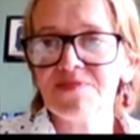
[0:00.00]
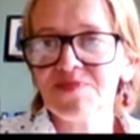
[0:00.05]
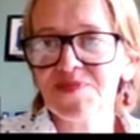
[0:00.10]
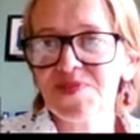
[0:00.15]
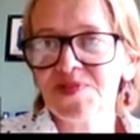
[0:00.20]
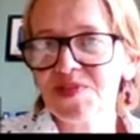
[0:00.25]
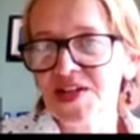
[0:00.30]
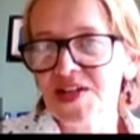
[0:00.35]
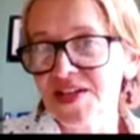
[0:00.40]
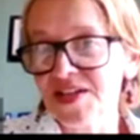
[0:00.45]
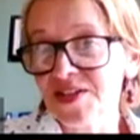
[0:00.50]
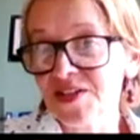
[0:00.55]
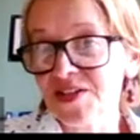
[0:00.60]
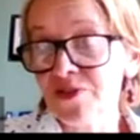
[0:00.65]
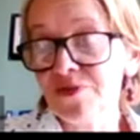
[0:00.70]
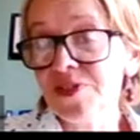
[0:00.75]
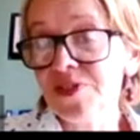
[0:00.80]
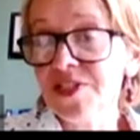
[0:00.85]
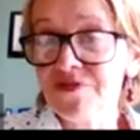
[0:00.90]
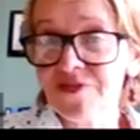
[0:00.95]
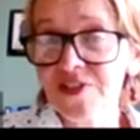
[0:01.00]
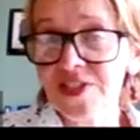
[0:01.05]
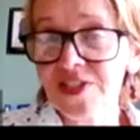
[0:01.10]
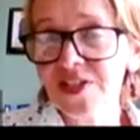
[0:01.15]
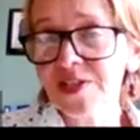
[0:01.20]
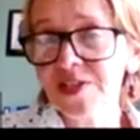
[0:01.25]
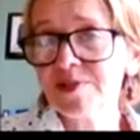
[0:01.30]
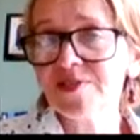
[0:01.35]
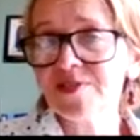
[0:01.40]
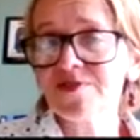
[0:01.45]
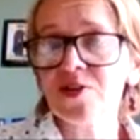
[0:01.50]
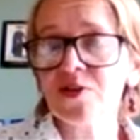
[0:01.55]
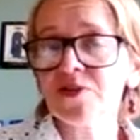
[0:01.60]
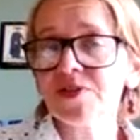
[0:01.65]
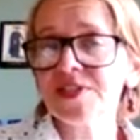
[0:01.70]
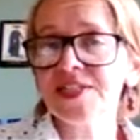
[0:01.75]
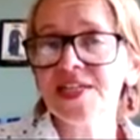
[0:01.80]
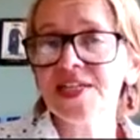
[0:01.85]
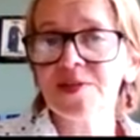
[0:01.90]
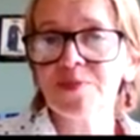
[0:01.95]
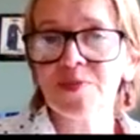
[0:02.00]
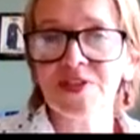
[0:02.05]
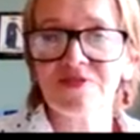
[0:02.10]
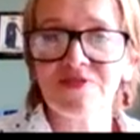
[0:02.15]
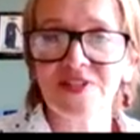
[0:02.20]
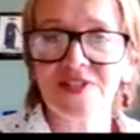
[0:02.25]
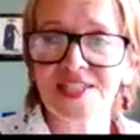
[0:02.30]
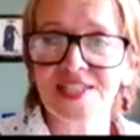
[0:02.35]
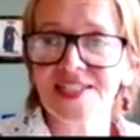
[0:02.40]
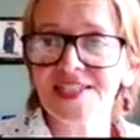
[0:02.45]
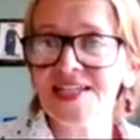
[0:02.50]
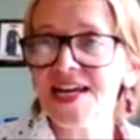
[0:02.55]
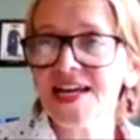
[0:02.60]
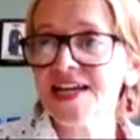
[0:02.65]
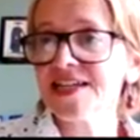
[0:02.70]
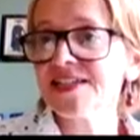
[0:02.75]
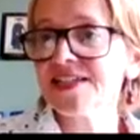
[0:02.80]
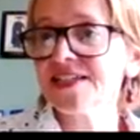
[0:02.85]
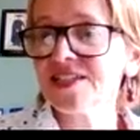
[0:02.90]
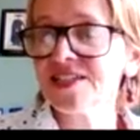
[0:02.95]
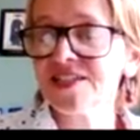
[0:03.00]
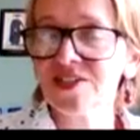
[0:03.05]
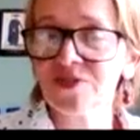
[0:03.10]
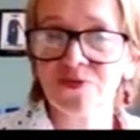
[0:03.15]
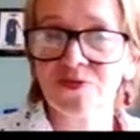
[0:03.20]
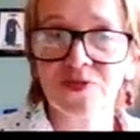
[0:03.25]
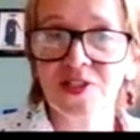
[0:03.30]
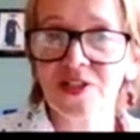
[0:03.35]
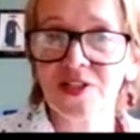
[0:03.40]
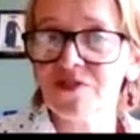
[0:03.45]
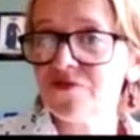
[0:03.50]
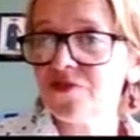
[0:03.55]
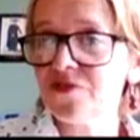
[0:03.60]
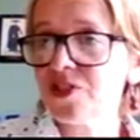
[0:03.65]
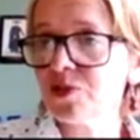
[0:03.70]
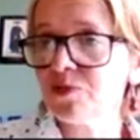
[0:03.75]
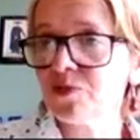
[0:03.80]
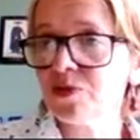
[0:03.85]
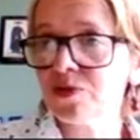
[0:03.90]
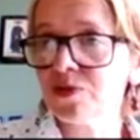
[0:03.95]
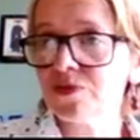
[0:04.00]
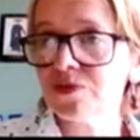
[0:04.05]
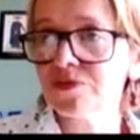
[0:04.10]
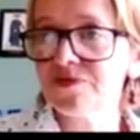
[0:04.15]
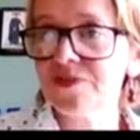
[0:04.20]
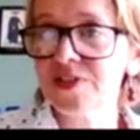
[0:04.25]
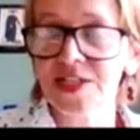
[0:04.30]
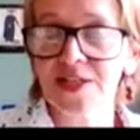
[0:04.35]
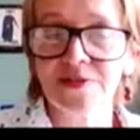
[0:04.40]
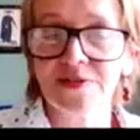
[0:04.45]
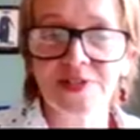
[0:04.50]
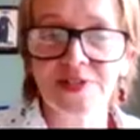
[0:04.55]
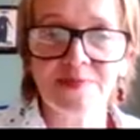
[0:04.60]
use different types of content, whether it's text, audio, visual, videos,